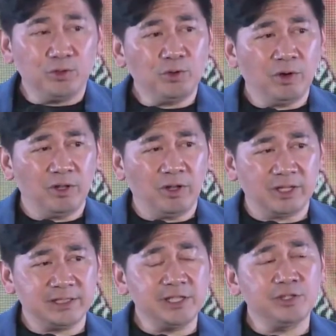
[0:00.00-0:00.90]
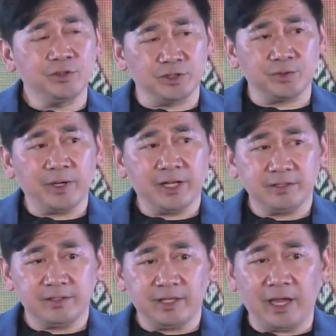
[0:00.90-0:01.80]
Do you know a lot of seniors,
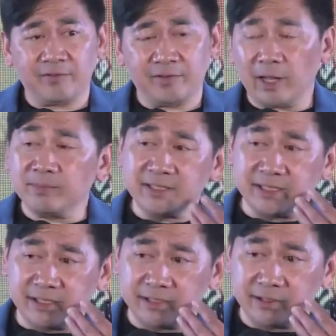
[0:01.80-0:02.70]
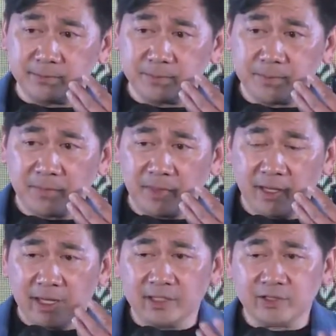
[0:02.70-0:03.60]
right? They have gum disease.
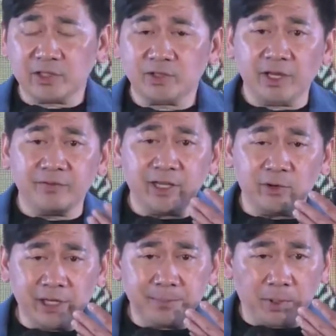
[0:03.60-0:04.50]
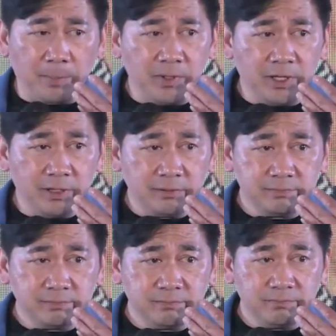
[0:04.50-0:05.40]
Especially if they don't eat properly,
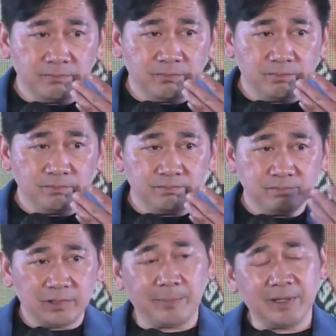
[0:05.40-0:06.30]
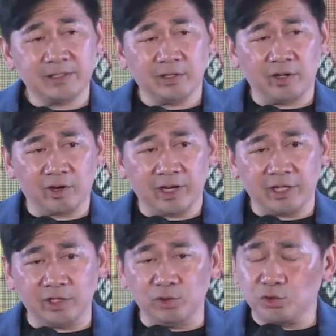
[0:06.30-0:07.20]
that means they're not
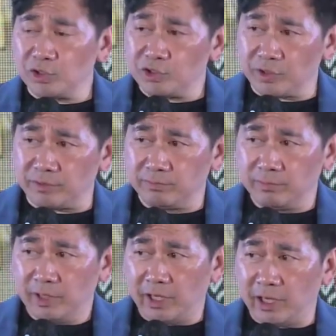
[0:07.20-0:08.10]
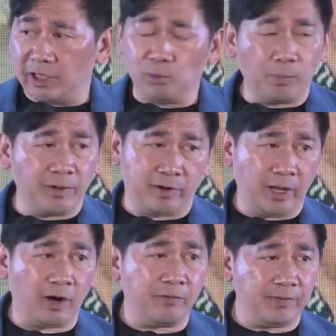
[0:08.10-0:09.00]
going to get the nutrition and they won't be
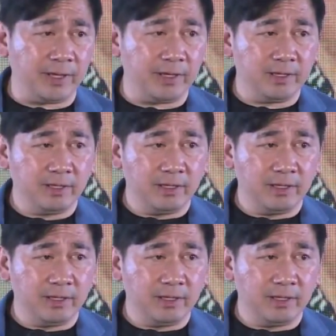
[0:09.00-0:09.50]
very healthy.